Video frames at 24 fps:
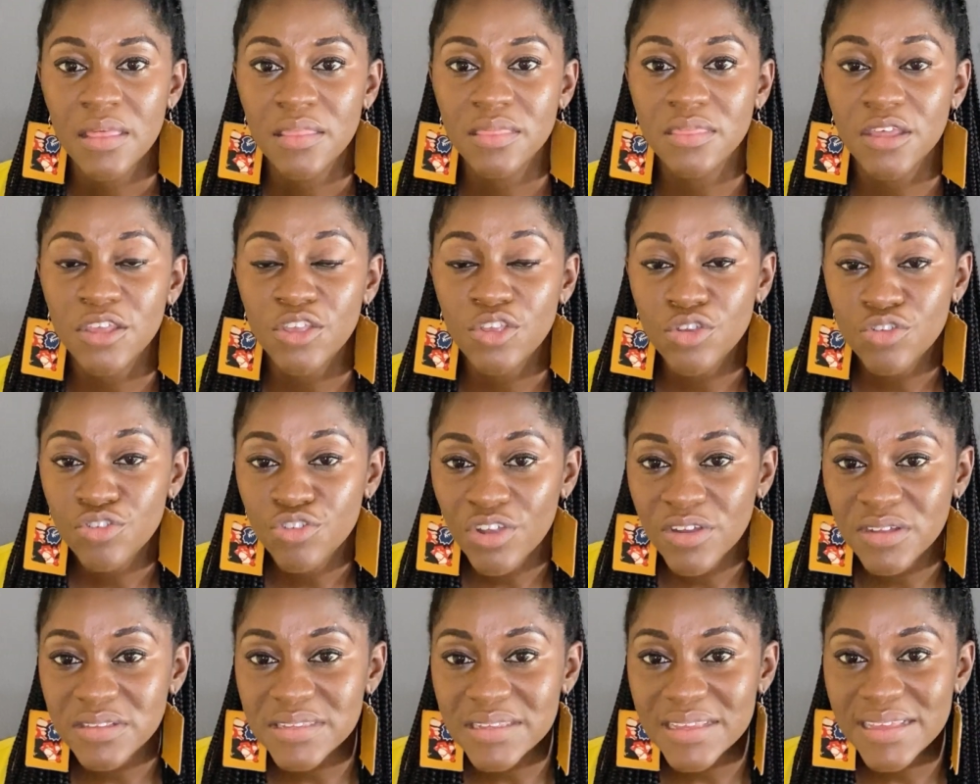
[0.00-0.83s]
The
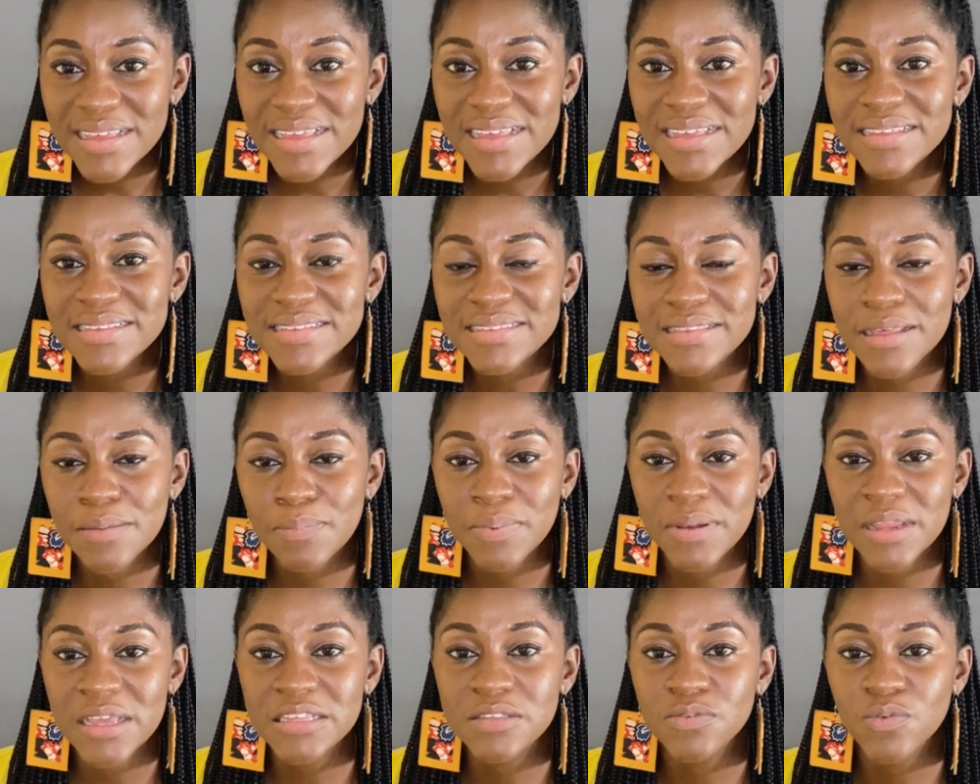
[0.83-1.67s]
uterus is the
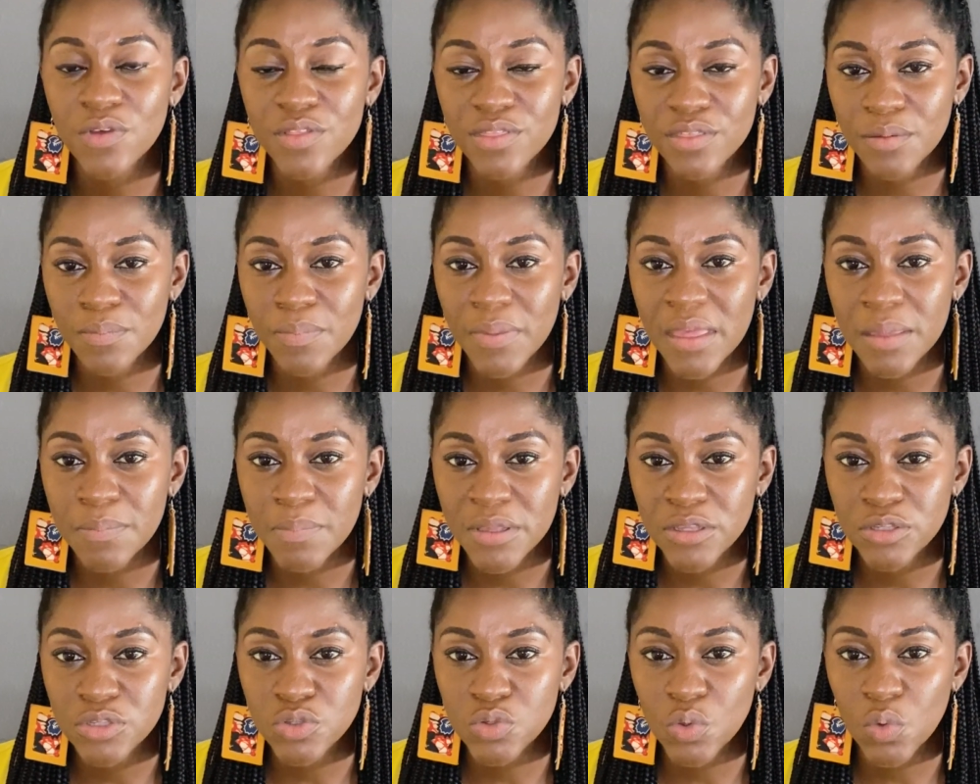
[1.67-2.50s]
place for the
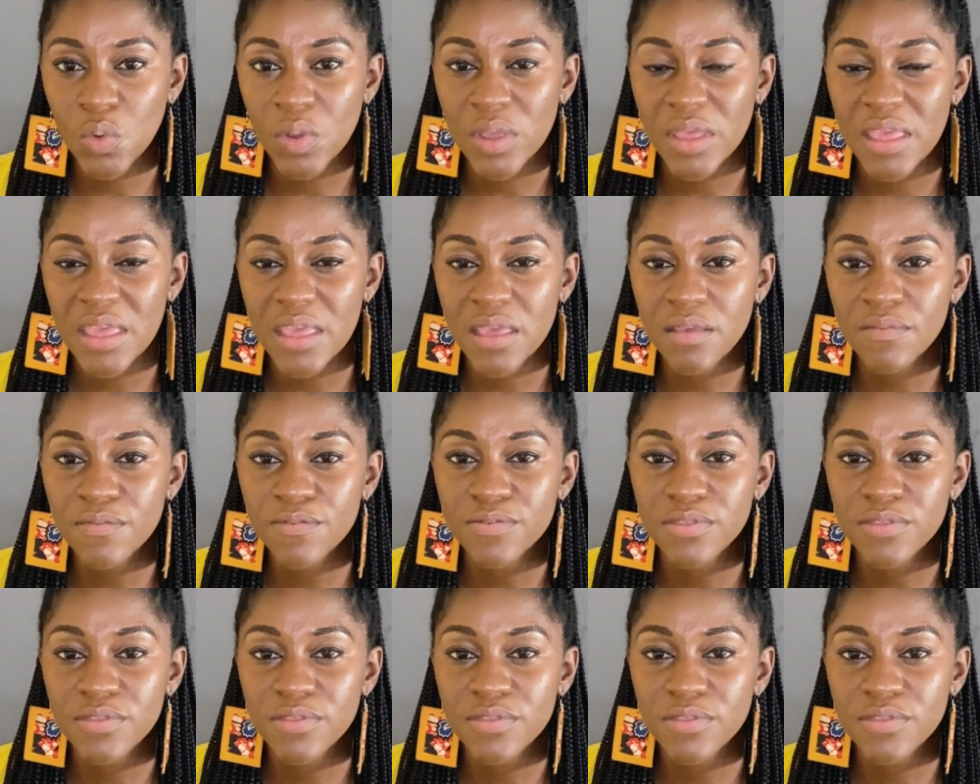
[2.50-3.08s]
baby. So if